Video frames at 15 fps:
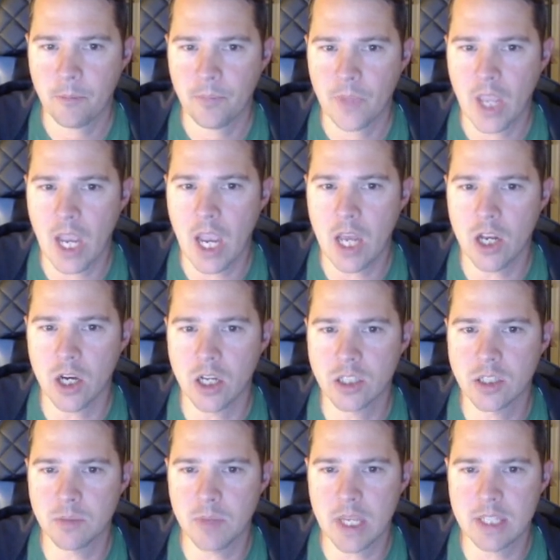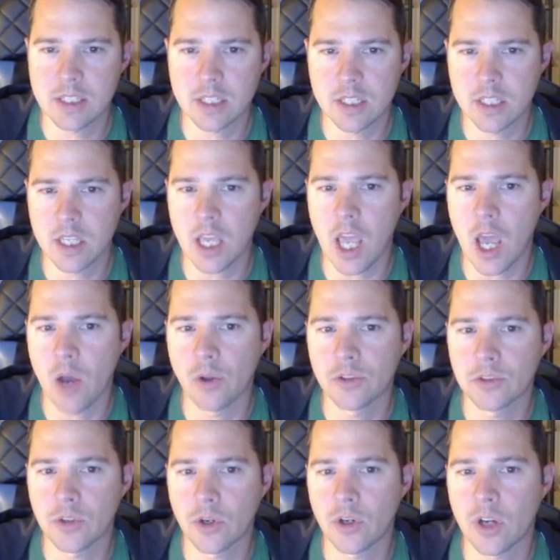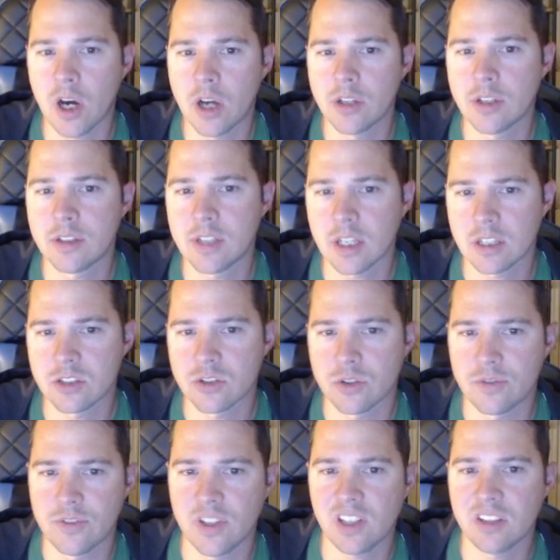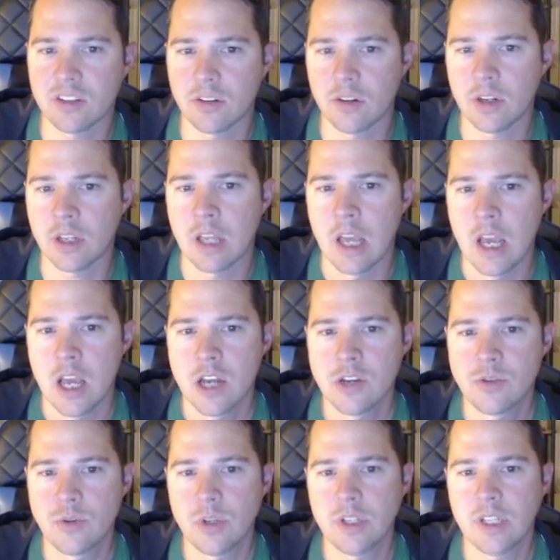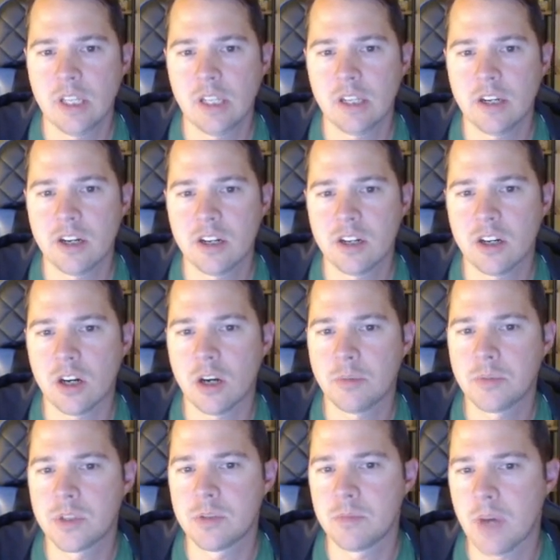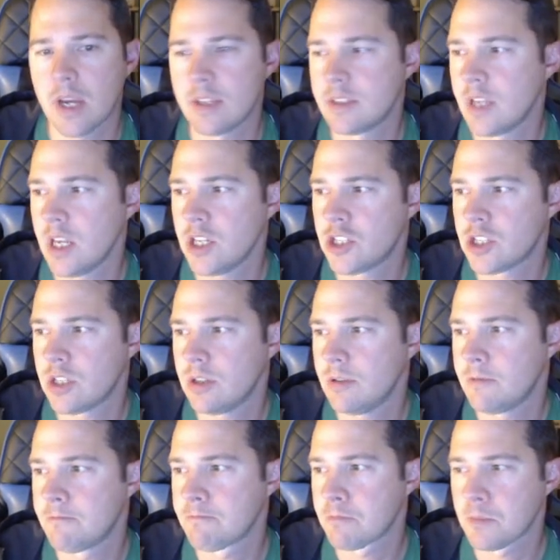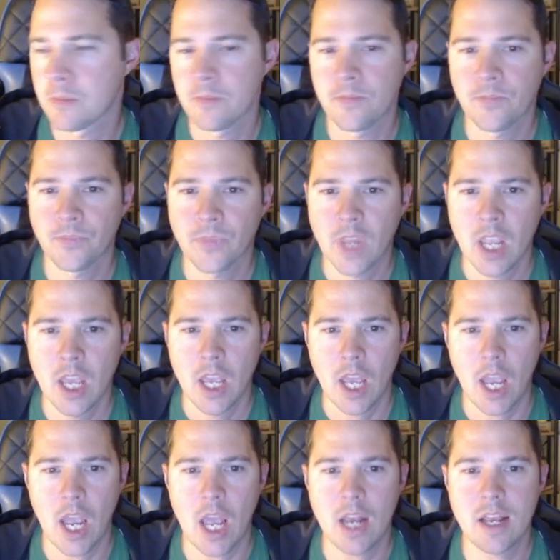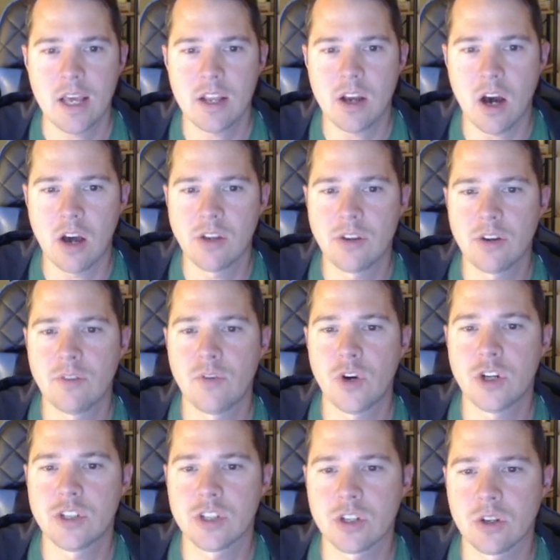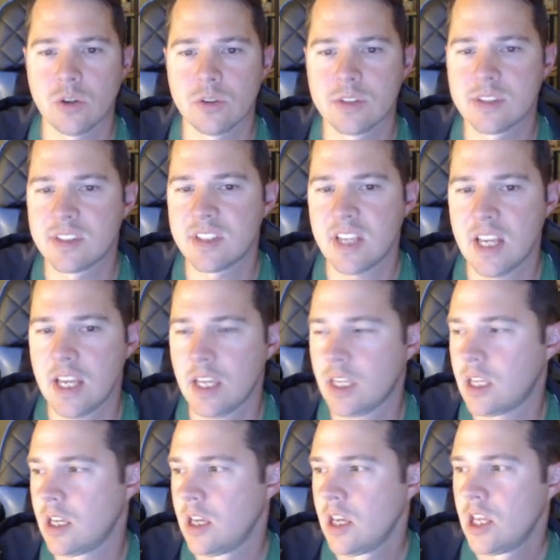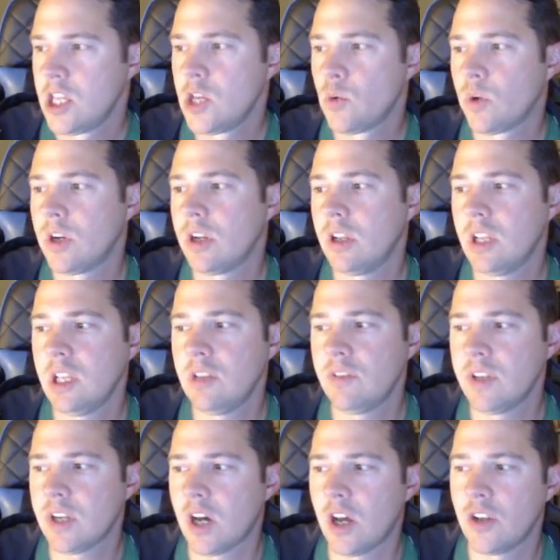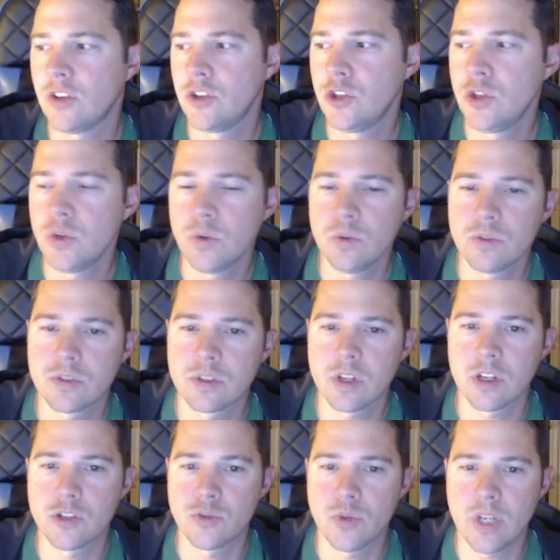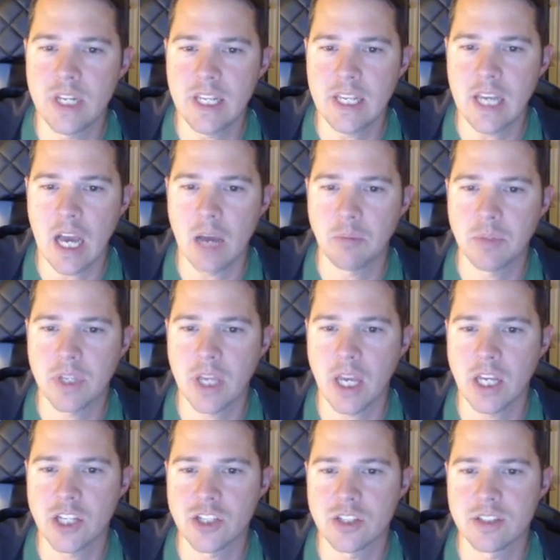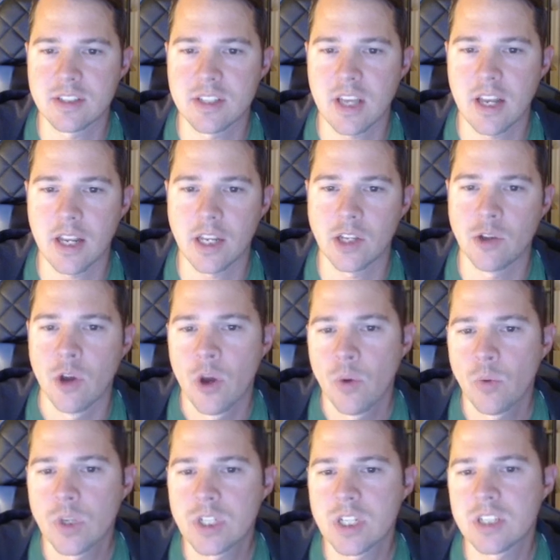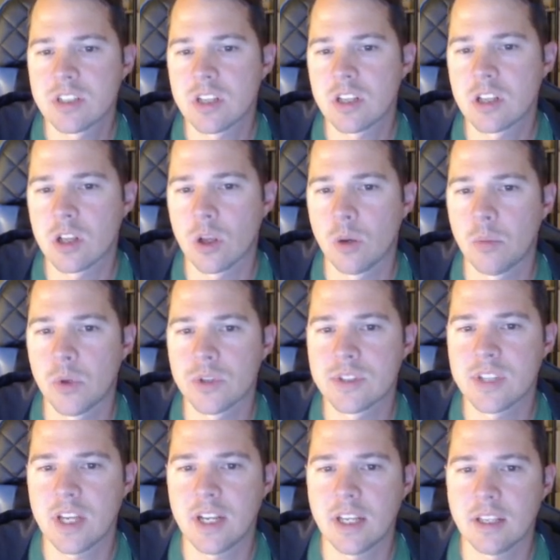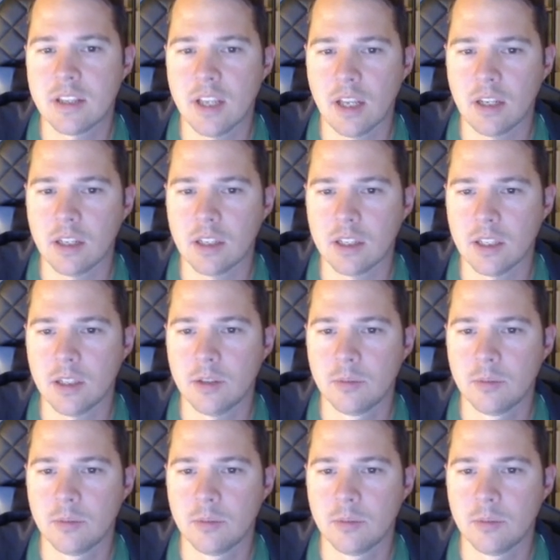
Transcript: And automatically it will turn on the texture filtering, Trilinear optimization. And then under vertical sync, you want to leave it on use 3D application setting, which is a global setting technically.